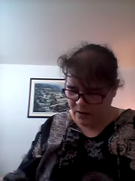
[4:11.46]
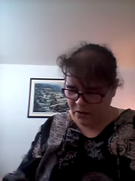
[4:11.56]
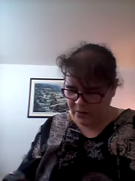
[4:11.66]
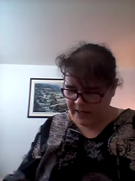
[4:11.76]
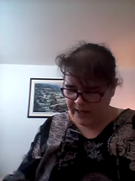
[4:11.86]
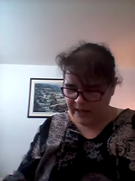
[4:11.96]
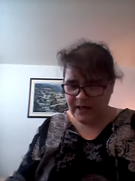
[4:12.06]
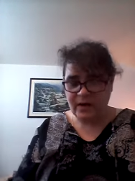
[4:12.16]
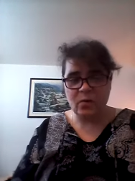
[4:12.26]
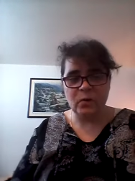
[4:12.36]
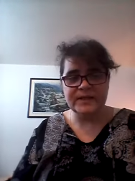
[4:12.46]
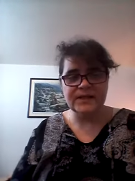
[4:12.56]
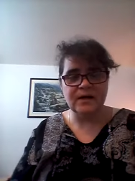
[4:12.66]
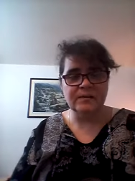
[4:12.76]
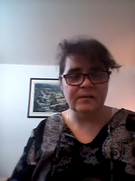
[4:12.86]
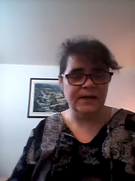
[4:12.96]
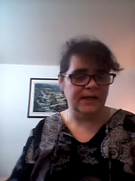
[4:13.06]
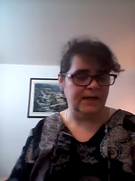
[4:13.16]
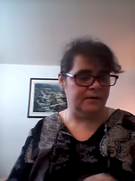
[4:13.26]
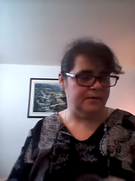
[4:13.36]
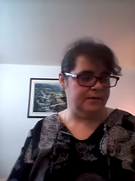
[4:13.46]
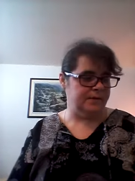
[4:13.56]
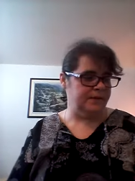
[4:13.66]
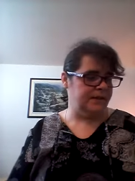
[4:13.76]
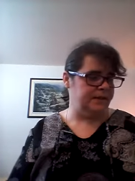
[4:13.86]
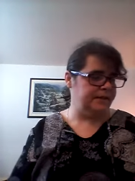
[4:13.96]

Okay, what's on my needles?